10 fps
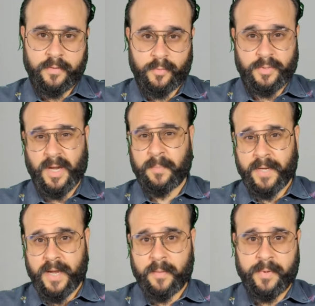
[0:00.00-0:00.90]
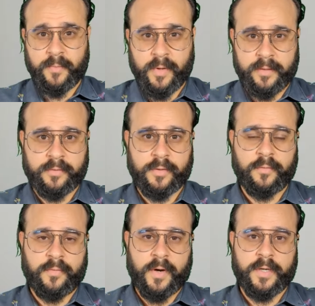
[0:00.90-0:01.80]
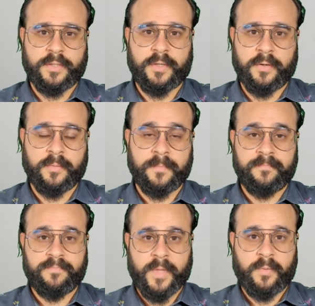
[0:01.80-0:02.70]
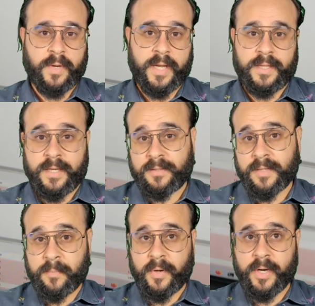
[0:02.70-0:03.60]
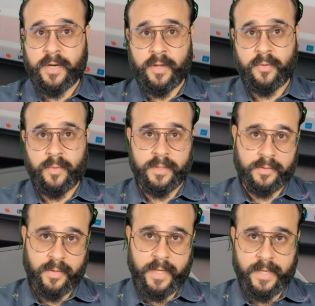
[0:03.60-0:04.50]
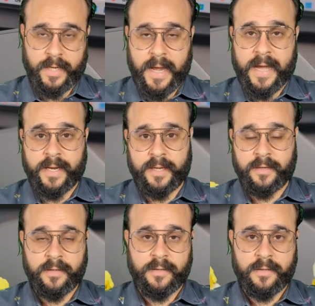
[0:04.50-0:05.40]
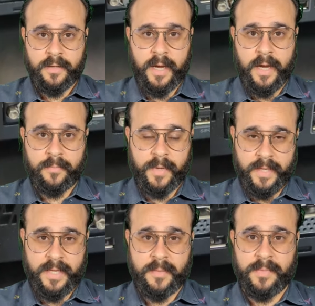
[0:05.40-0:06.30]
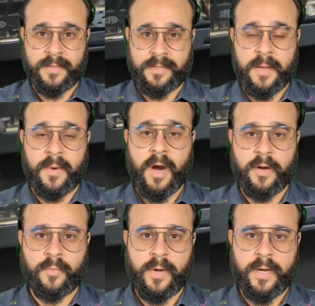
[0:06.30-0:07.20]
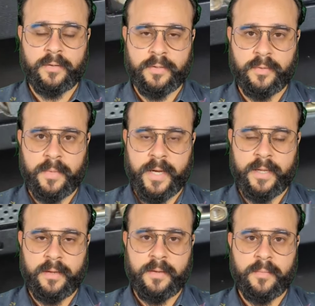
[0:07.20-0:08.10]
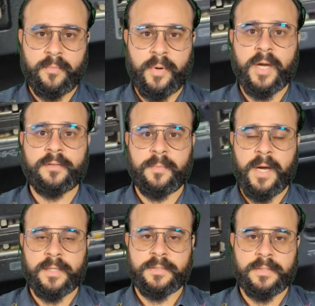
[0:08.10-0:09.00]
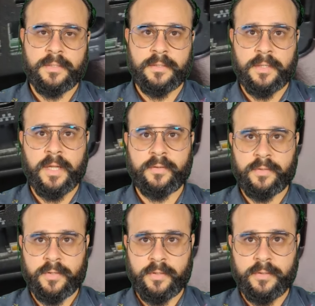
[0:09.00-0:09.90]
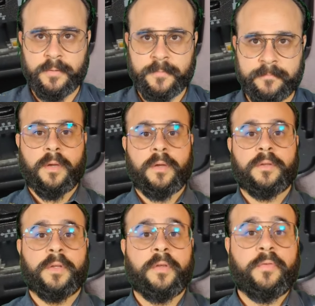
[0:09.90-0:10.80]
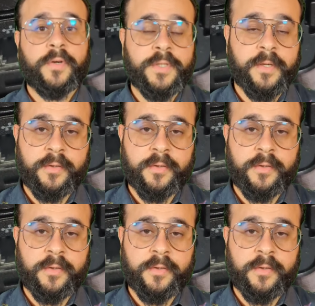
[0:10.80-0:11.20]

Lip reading: which I've been happy with so far. So what I did is I bought another one so I can add it and keep the same hardware to my Proxmox cluster. So the first thing